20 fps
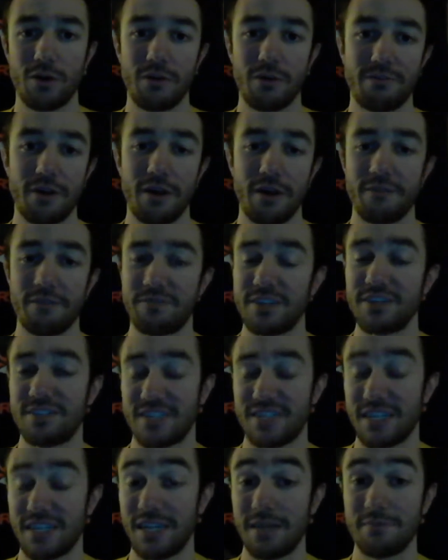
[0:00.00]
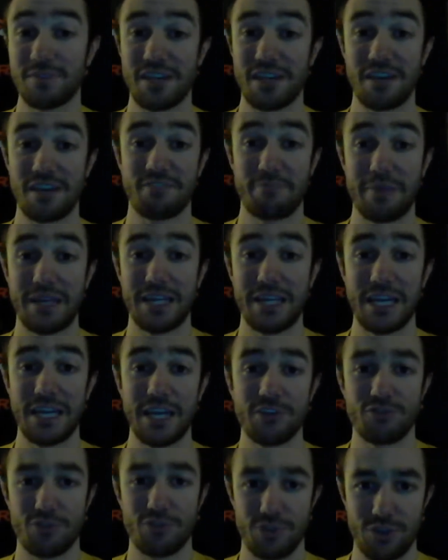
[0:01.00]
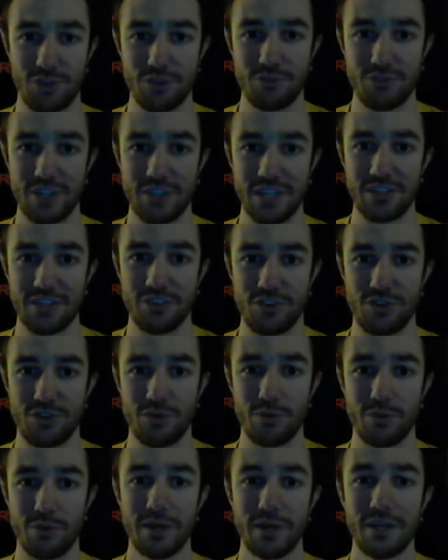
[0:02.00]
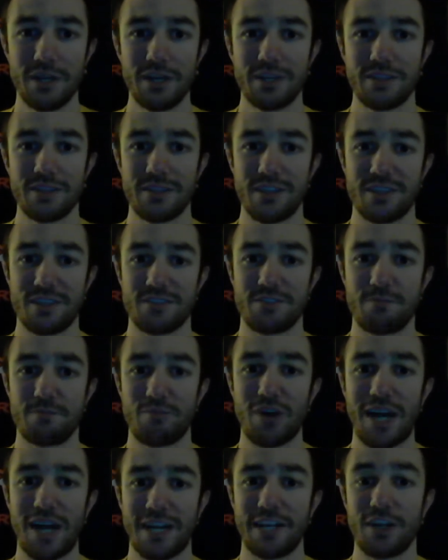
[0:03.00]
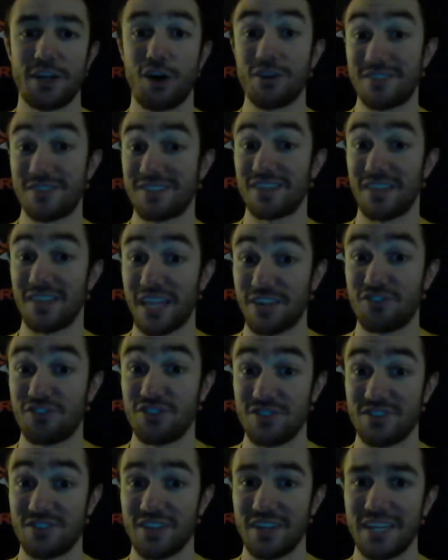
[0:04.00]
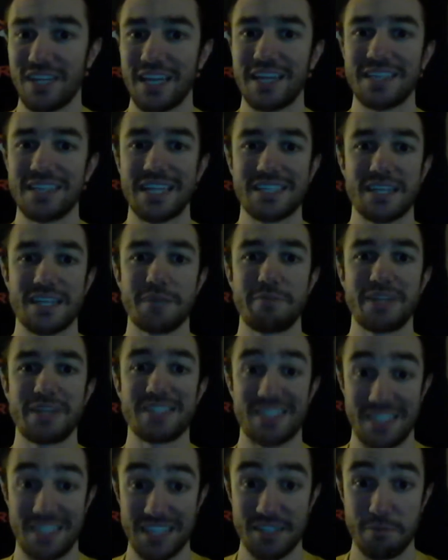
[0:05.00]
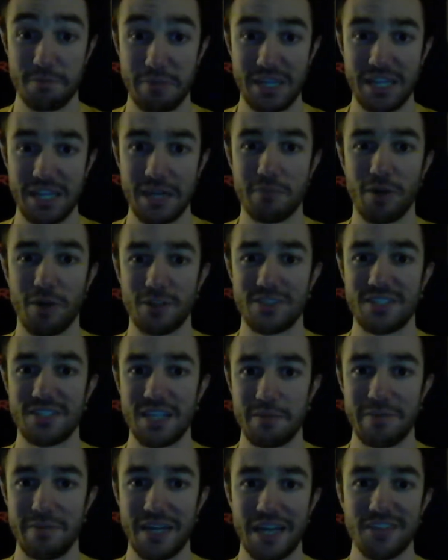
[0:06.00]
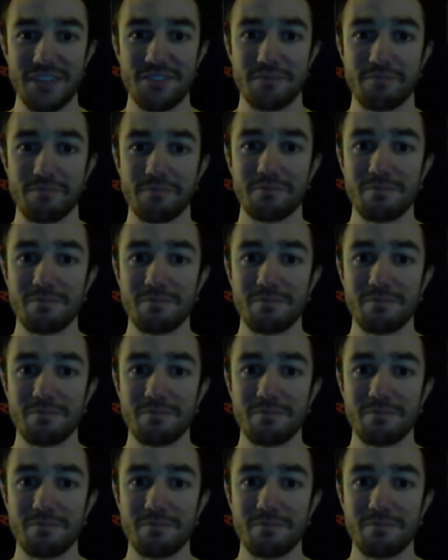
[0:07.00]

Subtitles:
of these teams have been introduced into this bracket on Selection Sunday. That's going to be at 6 p.m. on CBS.